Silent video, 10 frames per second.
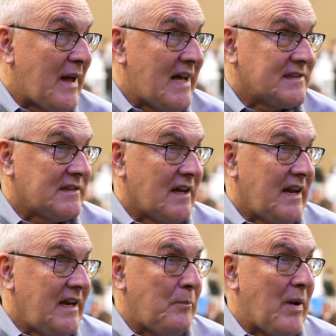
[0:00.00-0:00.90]
that hasn't
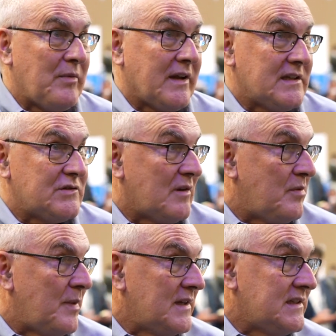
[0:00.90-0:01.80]
done any public
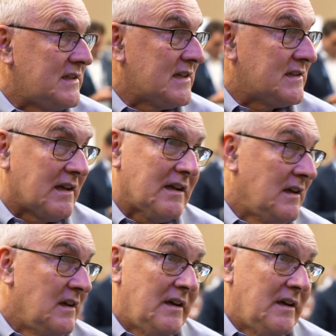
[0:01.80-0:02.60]
interoperability testing,